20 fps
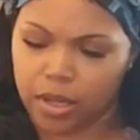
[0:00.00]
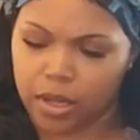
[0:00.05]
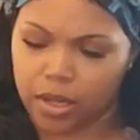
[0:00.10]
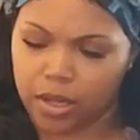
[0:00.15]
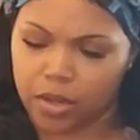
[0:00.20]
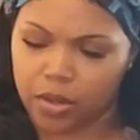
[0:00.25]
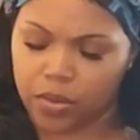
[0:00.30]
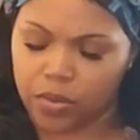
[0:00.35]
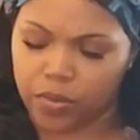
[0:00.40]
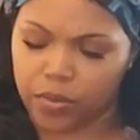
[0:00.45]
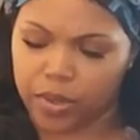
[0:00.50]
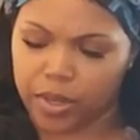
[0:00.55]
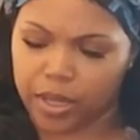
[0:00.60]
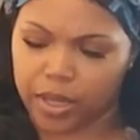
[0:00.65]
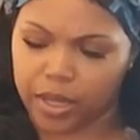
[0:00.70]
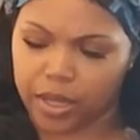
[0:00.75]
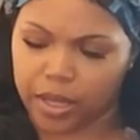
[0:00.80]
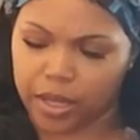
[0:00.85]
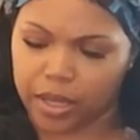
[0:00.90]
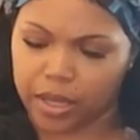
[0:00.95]

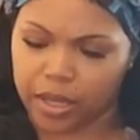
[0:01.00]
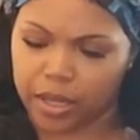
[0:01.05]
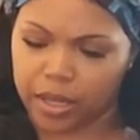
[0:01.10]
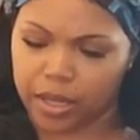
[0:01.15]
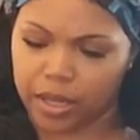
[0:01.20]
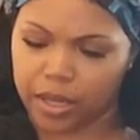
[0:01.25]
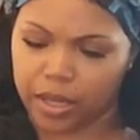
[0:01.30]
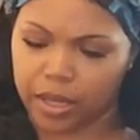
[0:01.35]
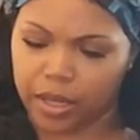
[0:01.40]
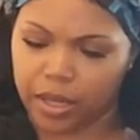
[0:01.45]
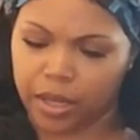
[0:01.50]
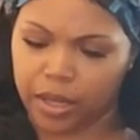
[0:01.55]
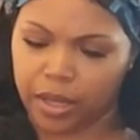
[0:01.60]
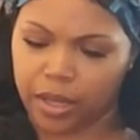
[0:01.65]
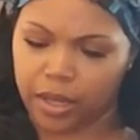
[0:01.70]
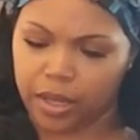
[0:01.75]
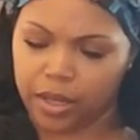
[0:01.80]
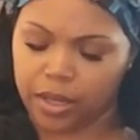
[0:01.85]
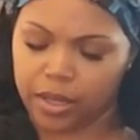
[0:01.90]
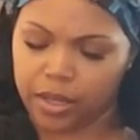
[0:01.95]

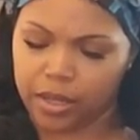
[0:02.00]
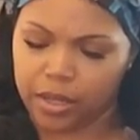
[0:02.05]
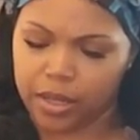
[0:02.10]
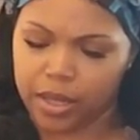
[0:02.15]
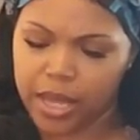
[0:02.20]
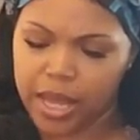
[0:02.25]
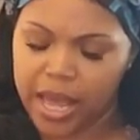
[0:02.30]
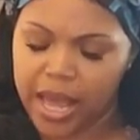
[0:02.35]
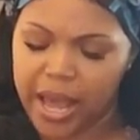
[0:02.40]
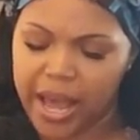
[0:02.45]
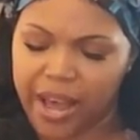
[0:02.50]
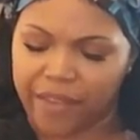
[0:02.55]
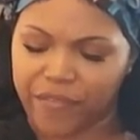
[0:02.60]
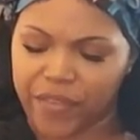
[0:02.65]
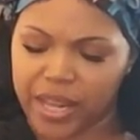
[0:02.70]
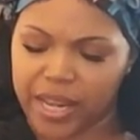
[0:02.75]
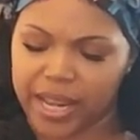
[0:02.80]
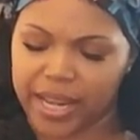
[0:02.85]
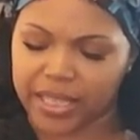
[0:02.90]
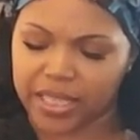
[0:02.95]
Okay. I
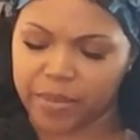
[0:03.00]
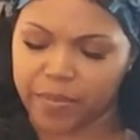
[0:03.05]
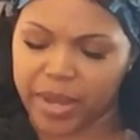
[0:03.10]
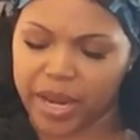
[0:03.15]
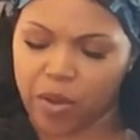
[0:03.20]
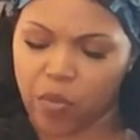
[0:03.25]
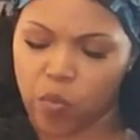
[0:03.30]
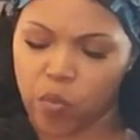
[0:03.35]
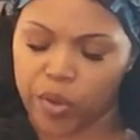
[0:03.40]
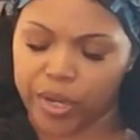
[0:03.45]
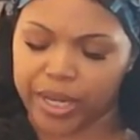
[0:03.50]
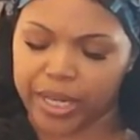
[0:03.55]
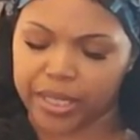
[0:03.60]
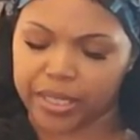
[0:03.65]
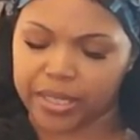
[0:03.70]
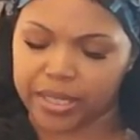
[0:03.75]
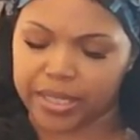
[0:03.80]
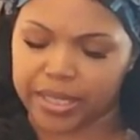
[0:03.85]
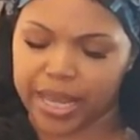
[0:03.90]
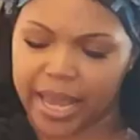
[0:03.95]
feel like somebody wanted
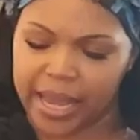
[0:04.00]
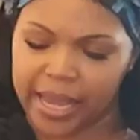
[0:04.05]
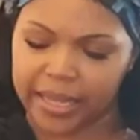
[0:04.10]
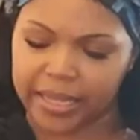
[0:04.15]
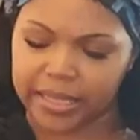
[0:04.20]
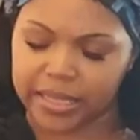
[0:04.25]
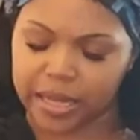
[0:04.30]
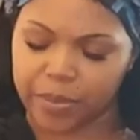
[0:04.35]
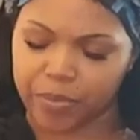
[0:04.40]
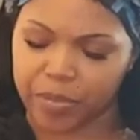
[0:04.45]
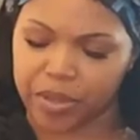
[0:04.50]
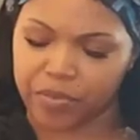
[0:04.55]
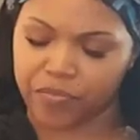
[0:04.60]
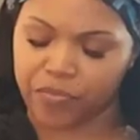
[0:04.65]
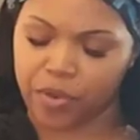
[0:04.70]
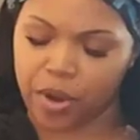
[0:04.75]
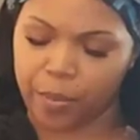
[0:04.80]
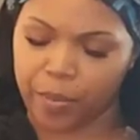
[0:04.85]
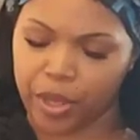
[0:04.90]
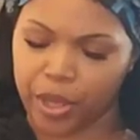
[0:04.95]
to take something
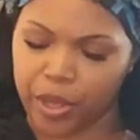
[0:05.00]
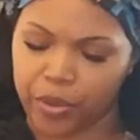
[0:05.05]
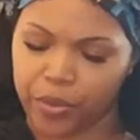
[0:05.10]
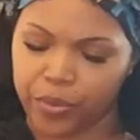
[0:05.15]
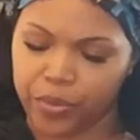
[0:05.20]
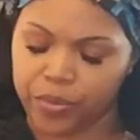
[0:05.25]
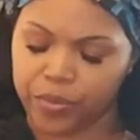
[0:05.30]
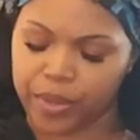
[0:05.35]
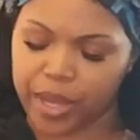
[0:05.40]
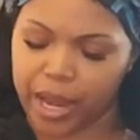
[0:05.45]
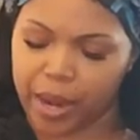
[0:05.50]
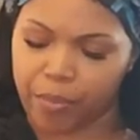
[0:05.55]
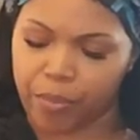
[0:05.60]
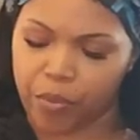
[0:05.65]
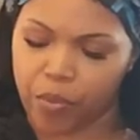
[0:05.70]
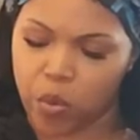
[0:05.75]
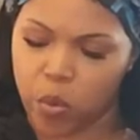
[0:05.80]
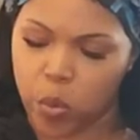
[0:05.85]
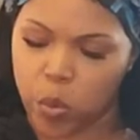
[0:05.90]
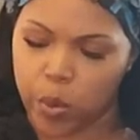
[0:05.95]
from you,
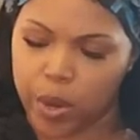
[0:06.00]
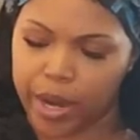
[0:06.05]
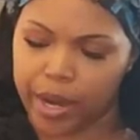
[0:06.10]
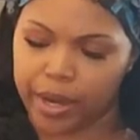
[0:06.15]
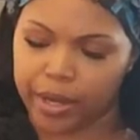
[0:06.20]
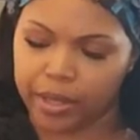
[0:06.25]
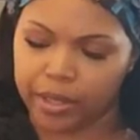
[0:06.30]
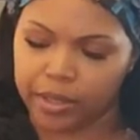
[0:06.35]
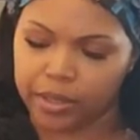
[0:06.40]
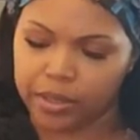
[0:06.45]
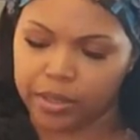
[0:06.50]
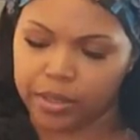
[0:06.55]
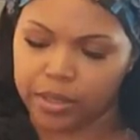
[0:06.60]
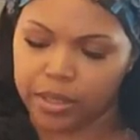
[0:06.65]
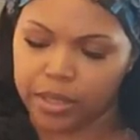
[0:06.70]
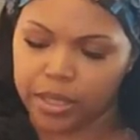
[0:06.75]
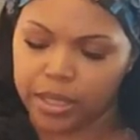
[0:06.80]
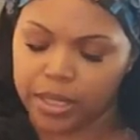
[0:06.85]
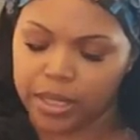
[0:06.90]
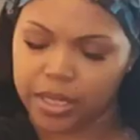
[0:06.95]
Capricorn.
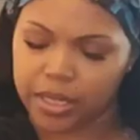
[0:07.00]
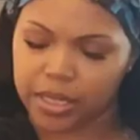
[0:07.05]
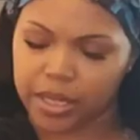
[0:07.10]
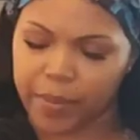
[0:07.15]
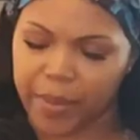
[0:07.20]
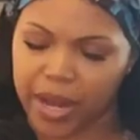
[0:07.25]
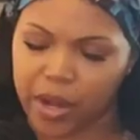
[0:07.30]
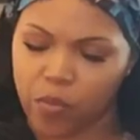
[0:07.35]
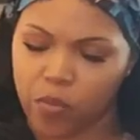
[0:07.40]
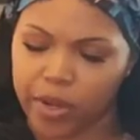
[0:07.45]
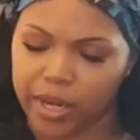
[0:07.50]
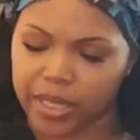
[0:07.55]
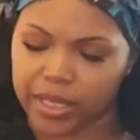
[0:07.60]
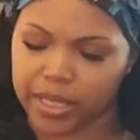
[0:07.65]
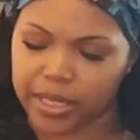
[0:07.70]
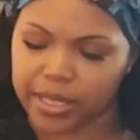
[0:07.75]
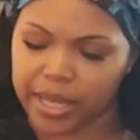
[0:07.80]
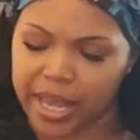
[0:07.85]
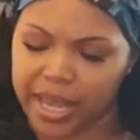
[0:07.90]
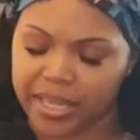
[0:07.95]
Somebody wanted
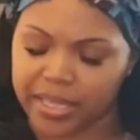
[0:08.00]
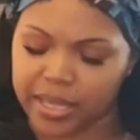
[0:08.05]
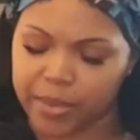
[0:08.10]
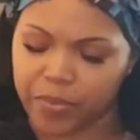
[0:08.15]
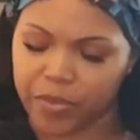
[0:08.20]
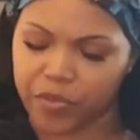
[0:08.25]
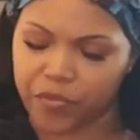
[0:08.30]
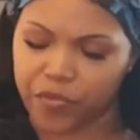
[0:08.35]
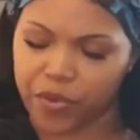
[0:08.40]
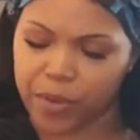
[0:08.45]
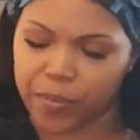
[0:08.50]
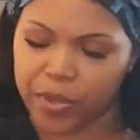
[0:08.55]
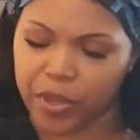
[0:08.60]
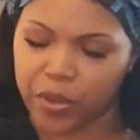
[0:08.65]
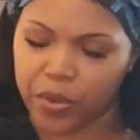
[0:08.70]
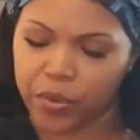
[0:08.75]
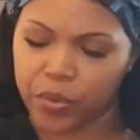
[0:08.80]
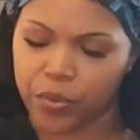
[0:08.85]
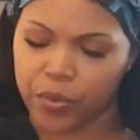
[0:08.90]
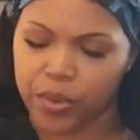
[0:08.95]
to take something from
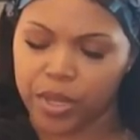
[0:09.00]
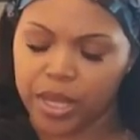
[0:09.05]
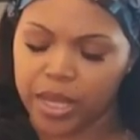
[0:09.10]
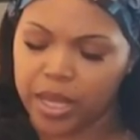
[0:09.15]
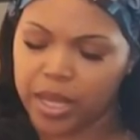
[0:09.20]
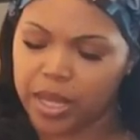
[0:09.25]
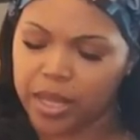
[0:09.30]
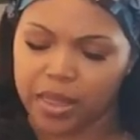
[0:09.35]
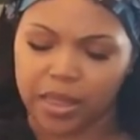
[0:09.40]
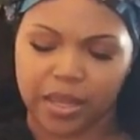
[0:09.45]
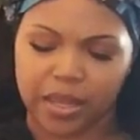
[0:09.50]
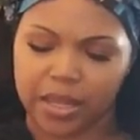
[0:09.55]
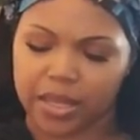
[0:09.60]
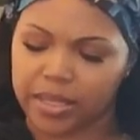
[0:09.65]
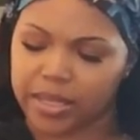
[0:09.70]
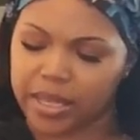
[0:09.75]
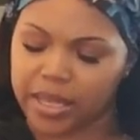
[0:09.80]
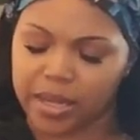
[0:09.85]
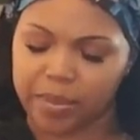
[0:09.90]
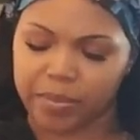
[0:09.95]
you. The
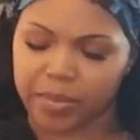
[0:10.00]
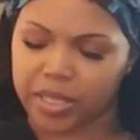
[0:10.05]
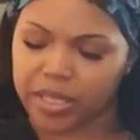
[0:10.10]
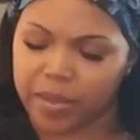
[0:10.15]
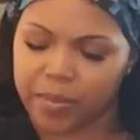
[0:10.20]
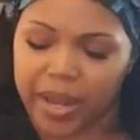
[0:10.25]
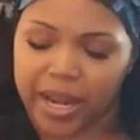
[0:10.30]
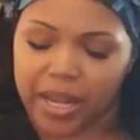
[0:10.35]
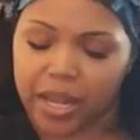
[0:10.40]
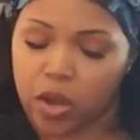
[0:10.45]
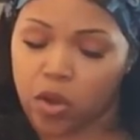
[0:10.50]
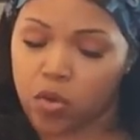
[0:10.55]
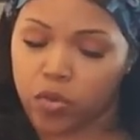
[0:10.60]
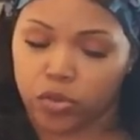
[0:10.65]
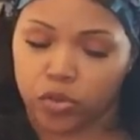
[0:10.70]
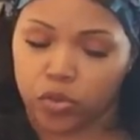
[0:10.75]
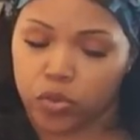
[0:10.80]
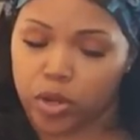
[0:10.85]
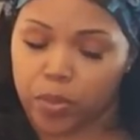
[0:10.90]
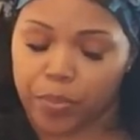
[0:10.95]
attempt, somebody
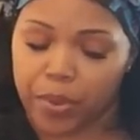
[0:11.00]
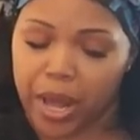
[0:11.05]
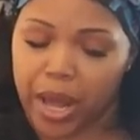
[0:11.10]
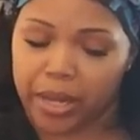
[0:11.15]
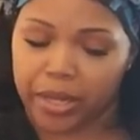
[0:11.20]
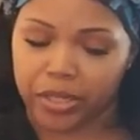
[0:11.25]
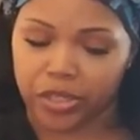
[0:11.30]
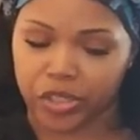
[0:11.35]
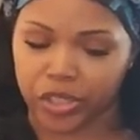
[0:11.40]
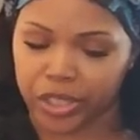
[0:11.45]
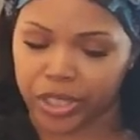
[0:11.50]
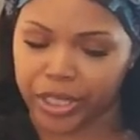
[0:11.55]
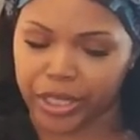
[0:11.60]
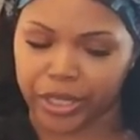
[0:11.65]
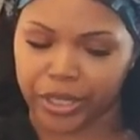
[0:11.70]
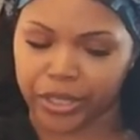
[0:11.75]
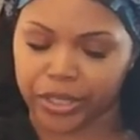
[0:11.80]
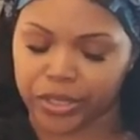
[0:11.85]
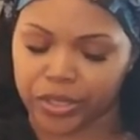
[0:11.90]
owes you an apology here.